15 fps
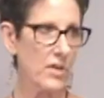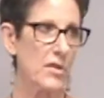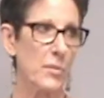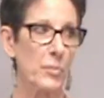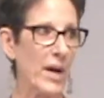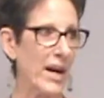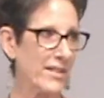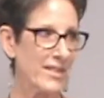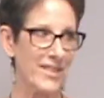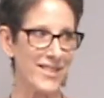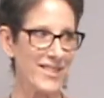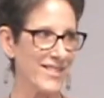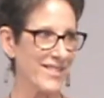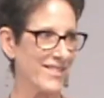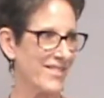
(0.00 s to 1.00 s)
It's just a
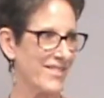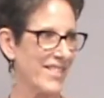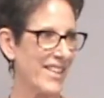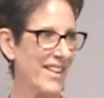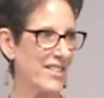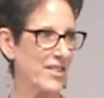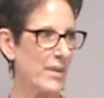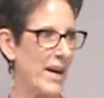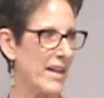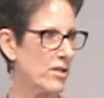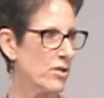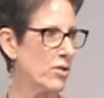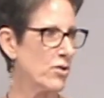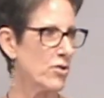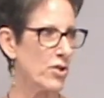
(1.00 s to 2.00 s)
practice, right?
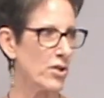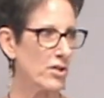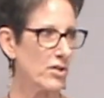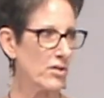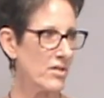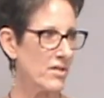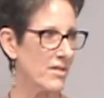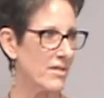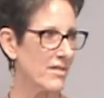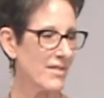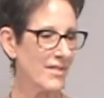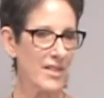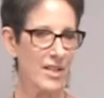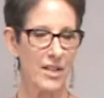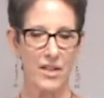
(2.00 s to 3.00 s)
Gratitude
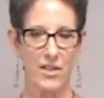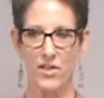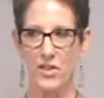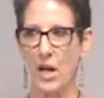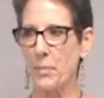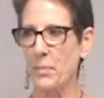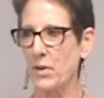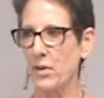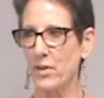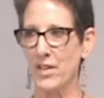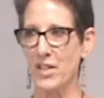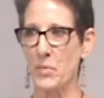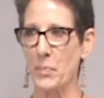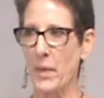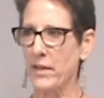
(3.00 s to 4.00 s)
journals. Stop
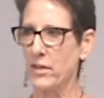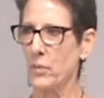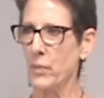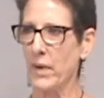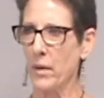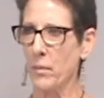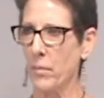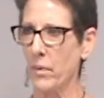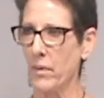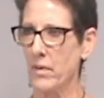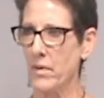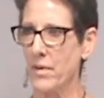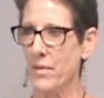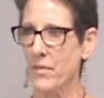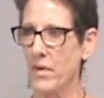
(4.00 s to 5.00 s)
and look at a spider web.
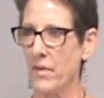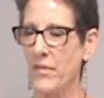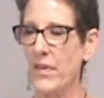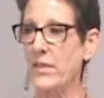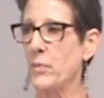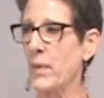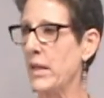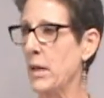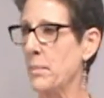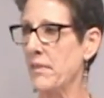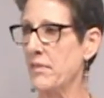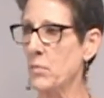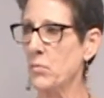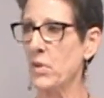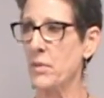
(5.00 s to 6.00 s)
In fact,
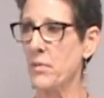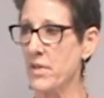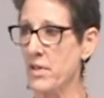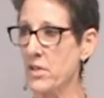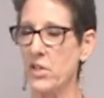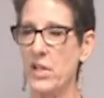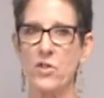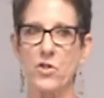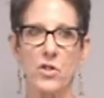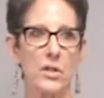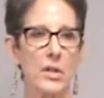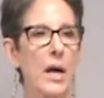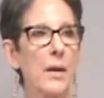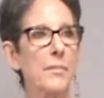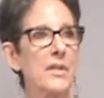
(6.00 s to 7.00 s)
wake up every morning with an
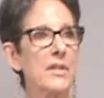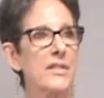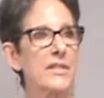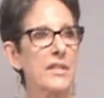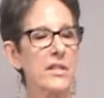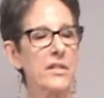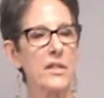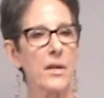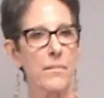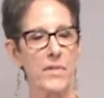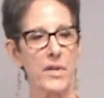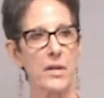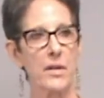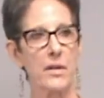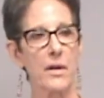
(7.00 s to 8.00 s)
intention. I'm going to see
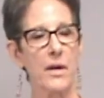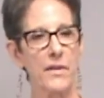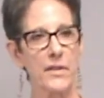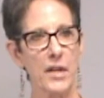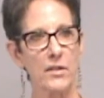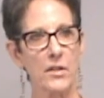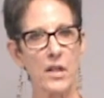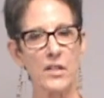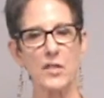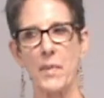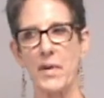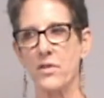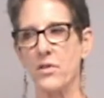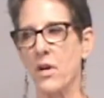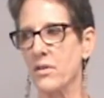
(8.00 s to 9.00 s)
something that
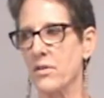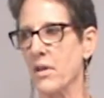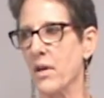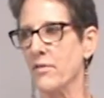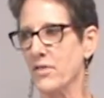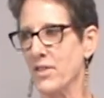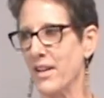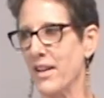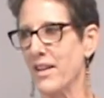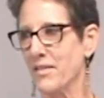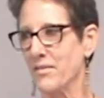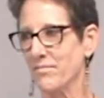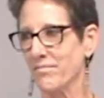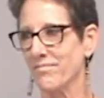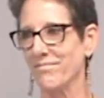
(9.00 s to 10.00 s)
knocks my socks off
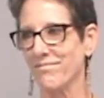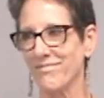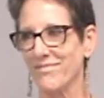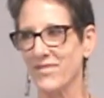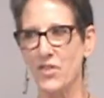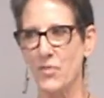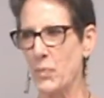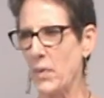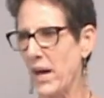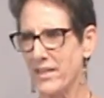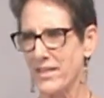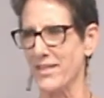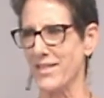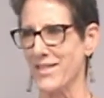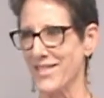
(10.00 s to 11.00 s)
today.
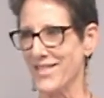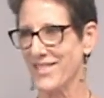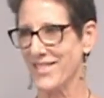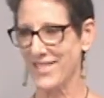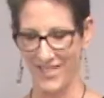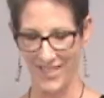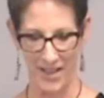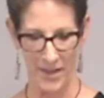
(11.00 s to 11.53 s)
Just practice.